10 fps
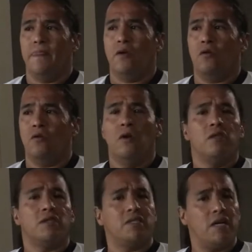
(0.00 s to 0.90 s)

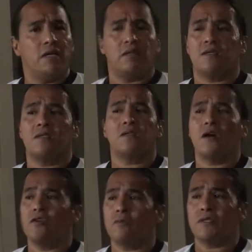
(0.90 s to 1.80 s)
The state, this is
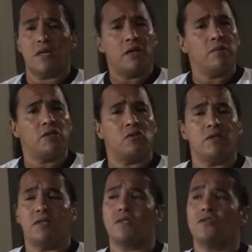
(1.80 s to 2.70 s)
not your state of
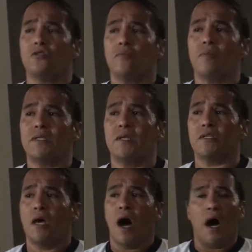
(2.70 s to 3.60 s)
Minnesota, this isn't your business.